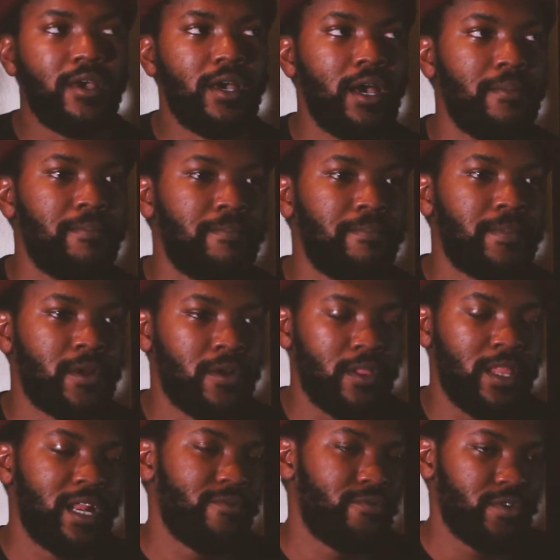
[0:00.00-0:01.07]
or a
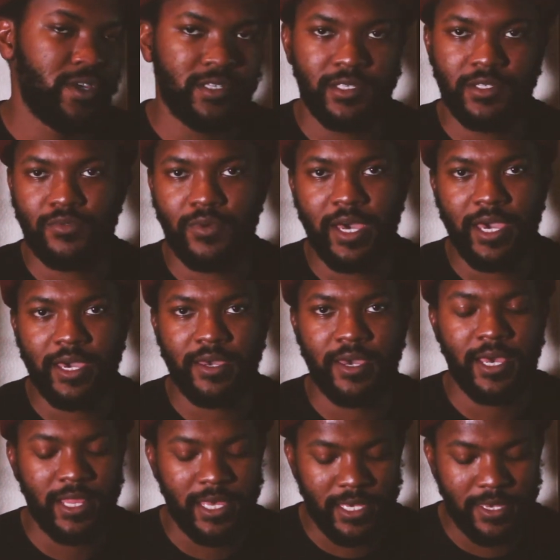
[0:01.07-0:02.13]
lot of reasons why
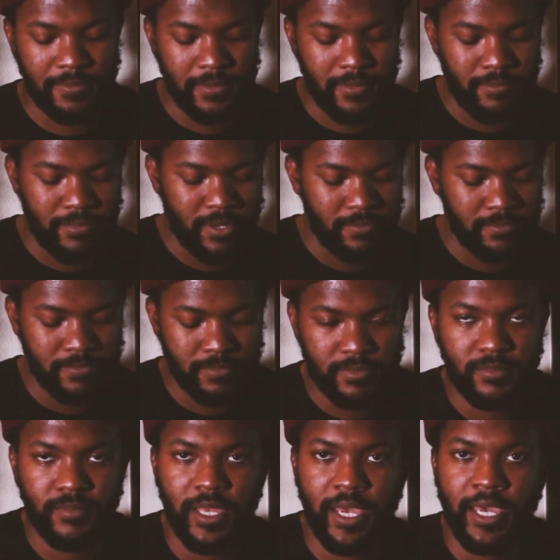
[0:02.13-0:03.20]
I like it, but
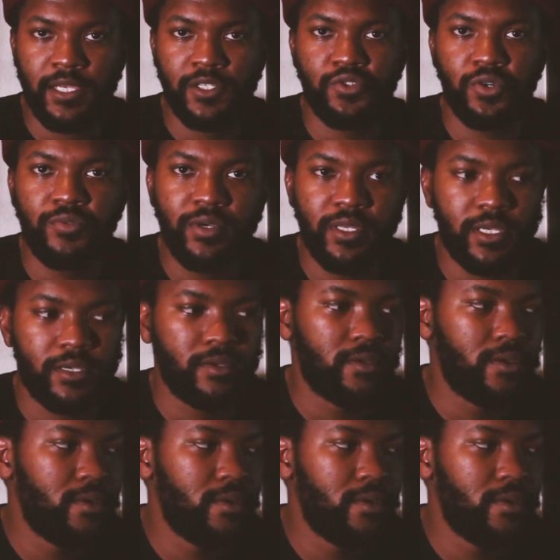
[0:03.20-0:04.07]
I enjoy reading.